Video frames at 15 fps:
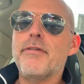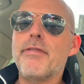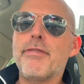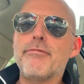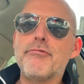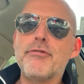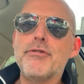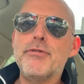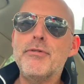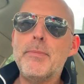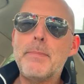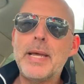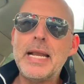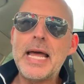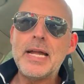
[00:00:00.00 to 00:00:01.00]
through
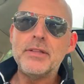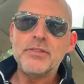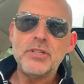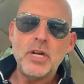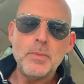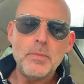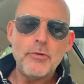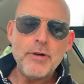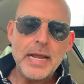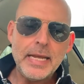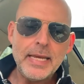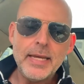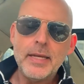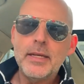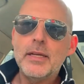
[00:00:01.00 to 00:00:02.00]
Palazzo
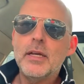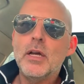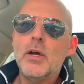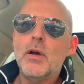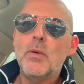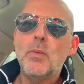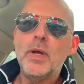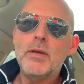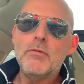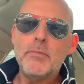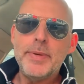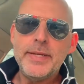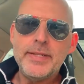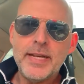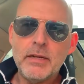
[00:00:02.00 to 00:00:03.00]
Morelli, we will
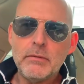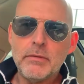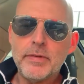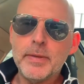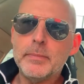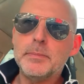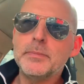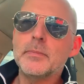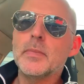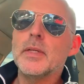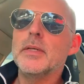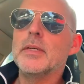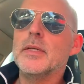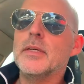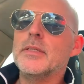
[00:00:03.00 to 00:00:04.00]
be dealing with it.
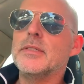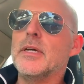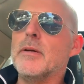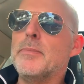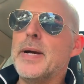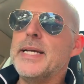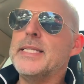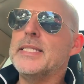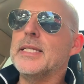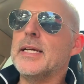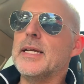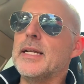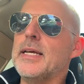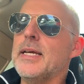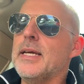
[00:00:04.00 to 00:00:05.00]
So
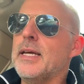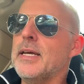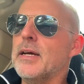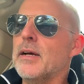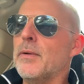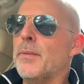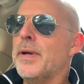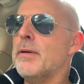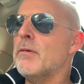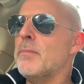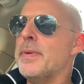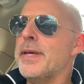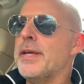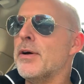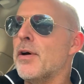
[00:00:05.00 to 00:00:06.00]
basically, we will
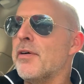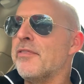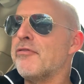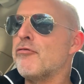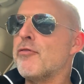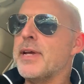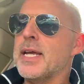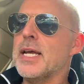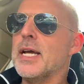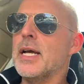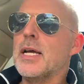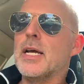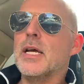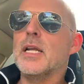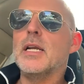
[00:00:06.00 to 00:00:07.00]
be offering
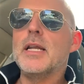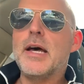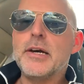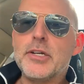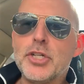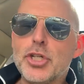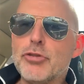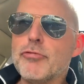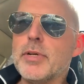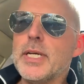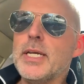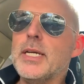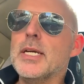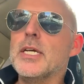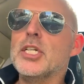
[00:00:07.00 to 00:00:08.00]

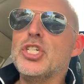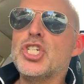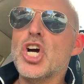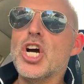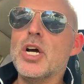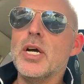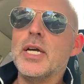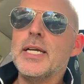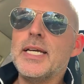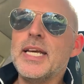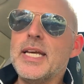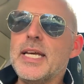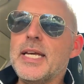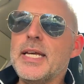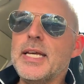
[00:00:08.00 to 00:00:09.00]
luxury
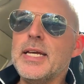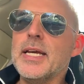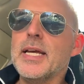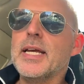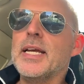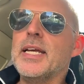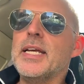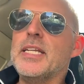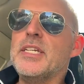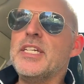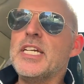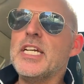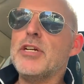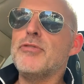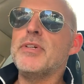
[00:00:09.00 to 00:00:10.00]
turnkey
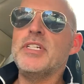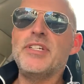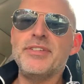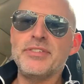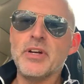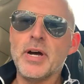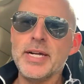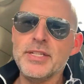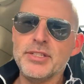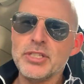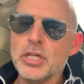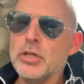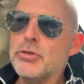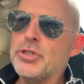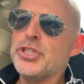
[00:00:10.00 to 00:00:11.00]
interior design
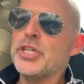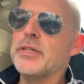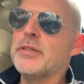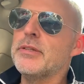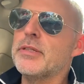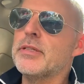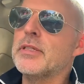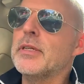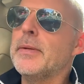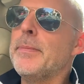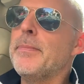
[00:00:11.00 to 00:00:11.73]
solutions.